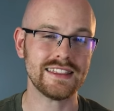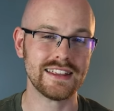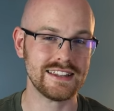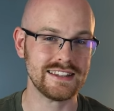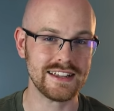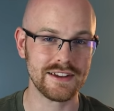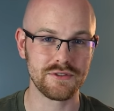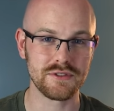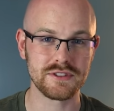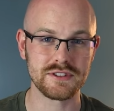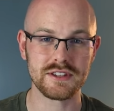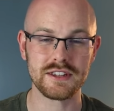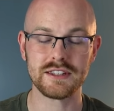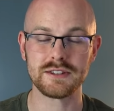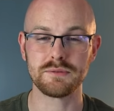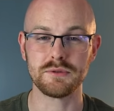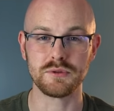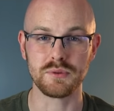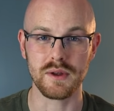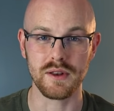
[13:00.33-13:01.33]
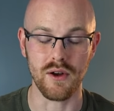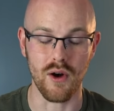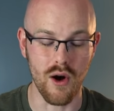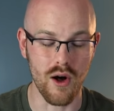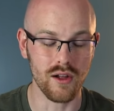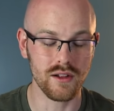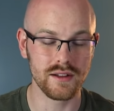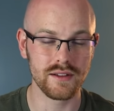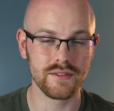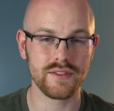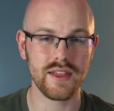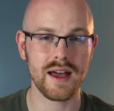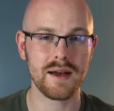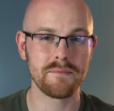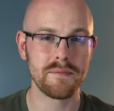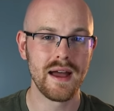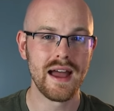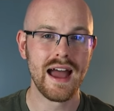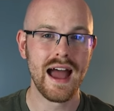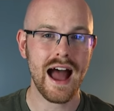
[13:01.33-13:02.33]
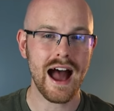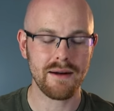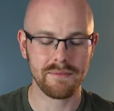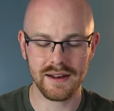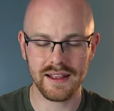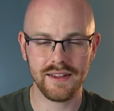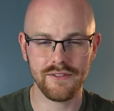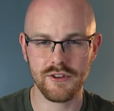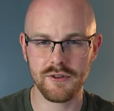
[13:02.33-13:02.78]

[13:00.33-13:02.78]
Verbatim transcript: the differences between all of them, I'm going to